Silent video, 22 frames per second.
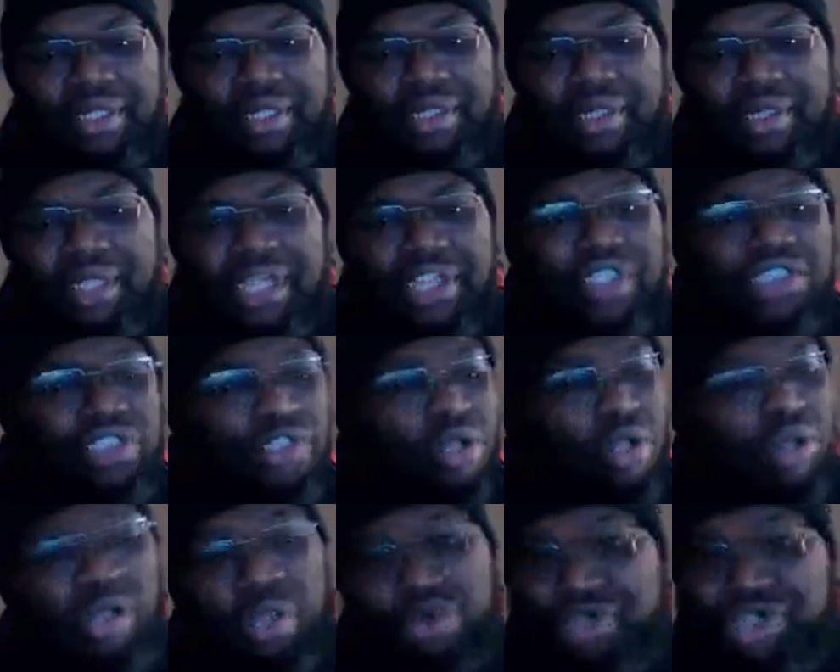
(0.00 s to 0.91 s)
They're
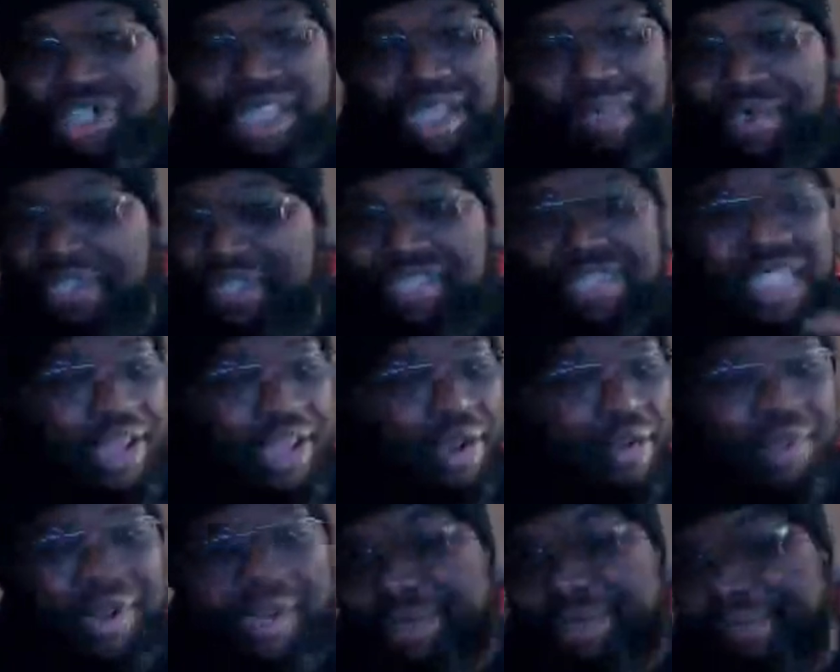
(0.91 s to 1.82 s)
solo champions. They don't
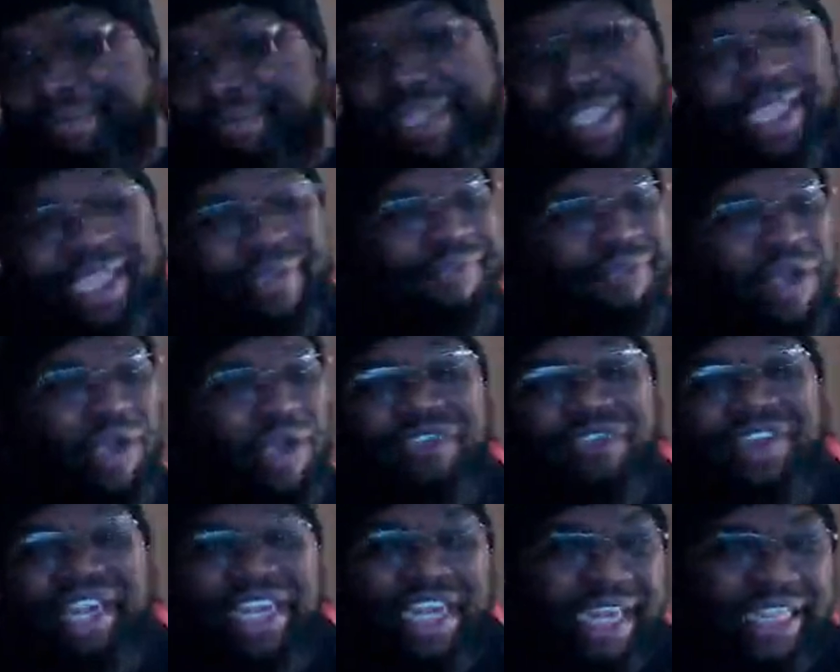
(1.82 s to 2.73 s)
need to be
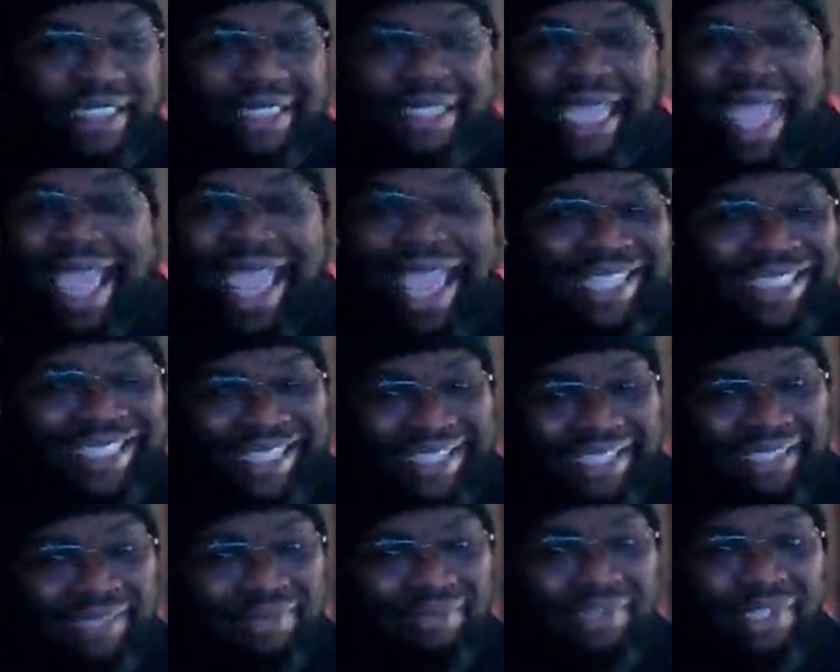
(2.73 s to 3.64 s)
involved in any tag
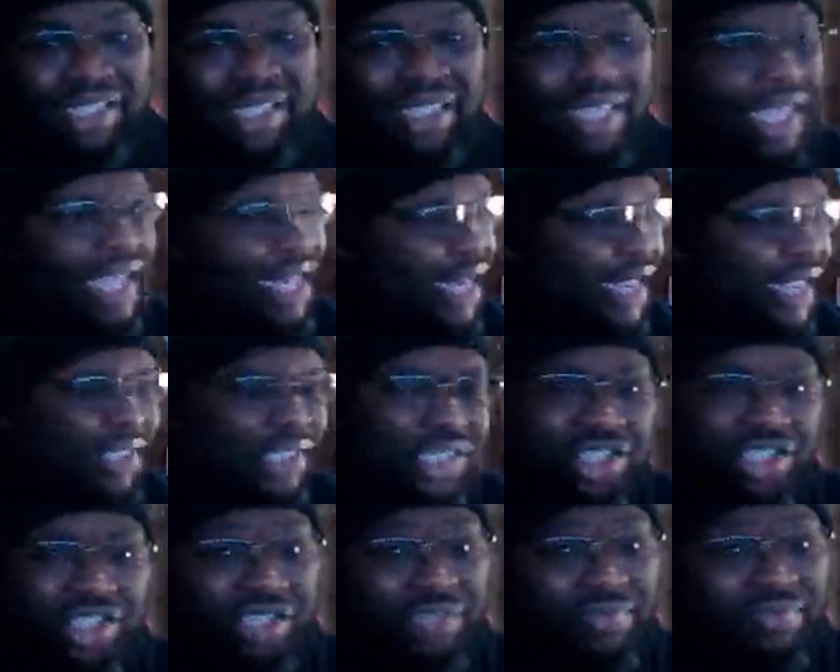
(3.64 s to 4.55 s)
teams unless
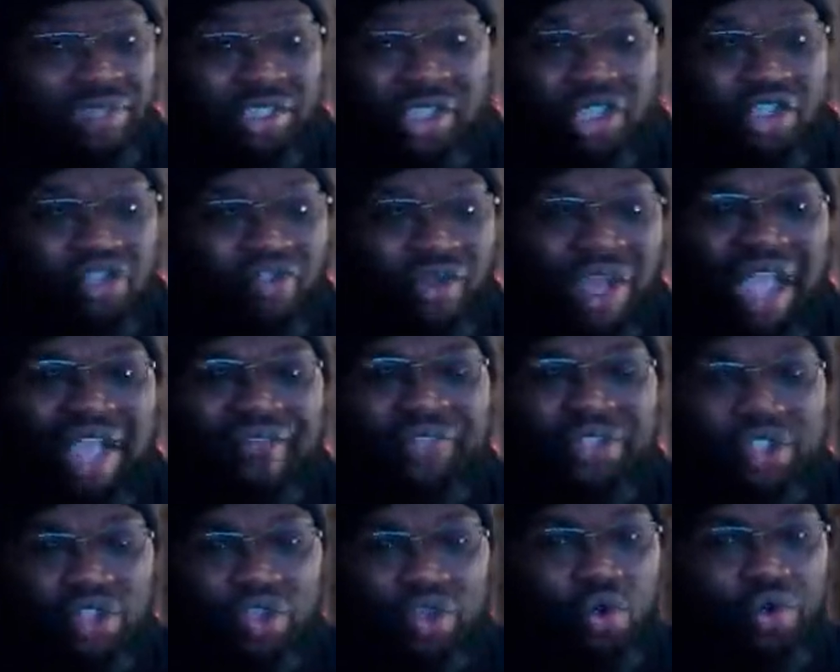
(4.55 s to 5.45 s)
it's just to drive a
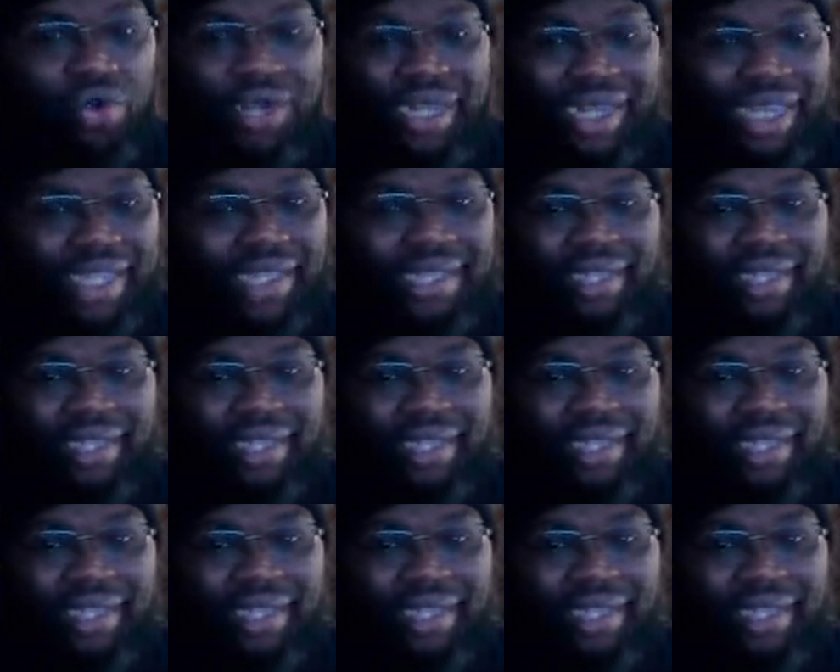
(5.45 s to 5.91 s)
storyline.